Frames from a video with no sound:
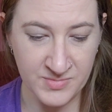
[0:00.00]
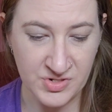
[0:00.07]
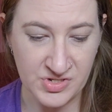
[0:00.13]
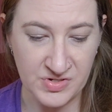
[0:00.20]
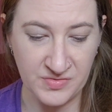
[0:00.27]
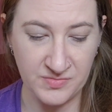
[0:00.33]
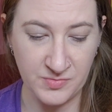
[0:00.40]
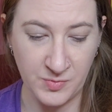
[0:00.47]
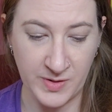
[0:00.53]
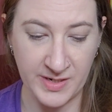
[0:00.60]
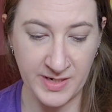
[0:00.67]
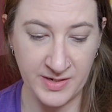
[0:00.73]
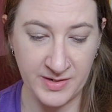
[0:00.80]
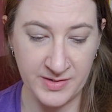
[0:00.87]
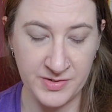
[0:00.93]
just
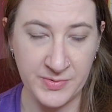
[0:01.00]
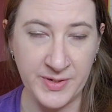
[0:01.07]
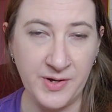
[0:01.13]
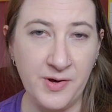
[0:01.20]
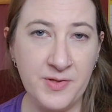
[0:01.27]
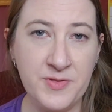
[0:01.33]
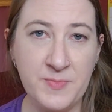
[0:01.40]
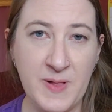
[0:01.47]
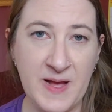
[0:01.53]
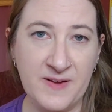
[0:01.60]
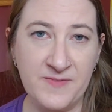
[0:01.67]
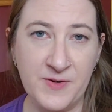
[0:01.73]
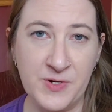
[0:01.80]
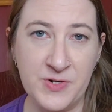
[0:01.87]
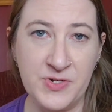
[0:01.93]
working on doing all the black
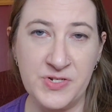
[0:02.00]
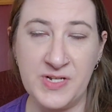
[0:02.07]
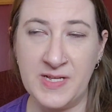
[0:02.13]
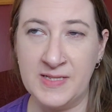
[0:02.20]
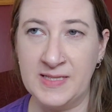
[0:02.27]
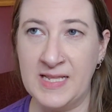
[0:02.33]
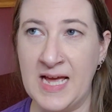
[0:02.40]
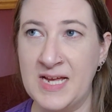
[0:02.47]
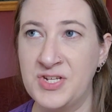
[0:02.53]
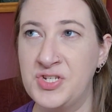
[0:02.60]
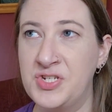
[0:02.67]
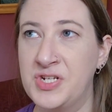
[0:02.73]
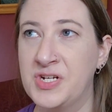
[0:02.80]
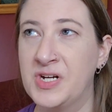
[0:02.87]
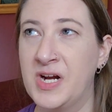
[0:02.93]
first. And
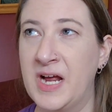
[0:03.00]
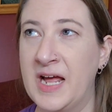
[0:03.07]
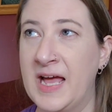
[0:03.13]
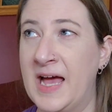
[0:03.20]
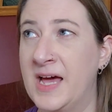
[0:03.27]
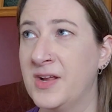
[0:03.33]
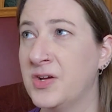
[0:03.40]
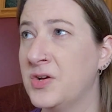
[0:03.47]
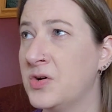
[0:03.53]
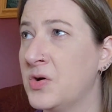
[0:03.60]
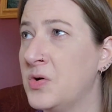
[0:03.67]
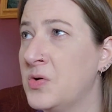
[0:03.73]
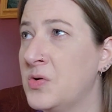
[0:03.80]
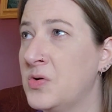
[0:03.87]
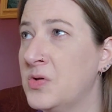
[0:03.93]
last year I had a
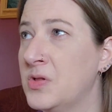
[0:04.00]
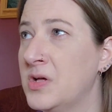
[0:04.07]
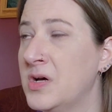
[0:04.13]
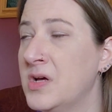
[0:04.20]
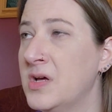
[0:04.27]
goal.